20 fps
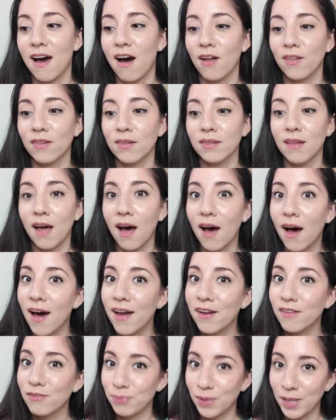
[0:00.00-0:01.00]
A
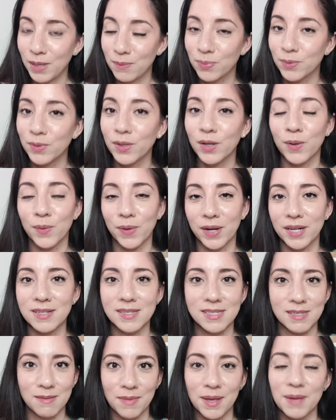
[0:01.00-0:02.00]
lot of people are going
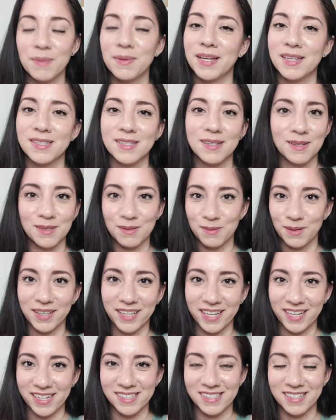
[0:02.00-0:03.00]
to submit because it is
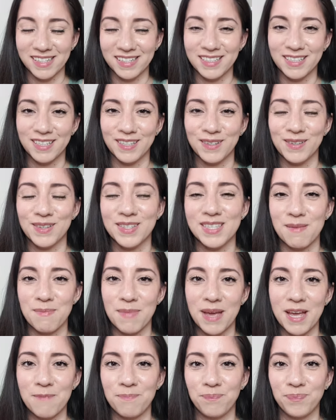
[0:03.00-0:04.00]
really easy to
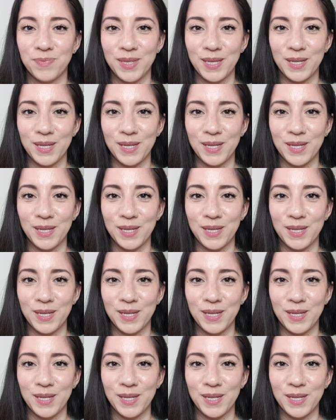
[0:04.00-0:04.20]
submit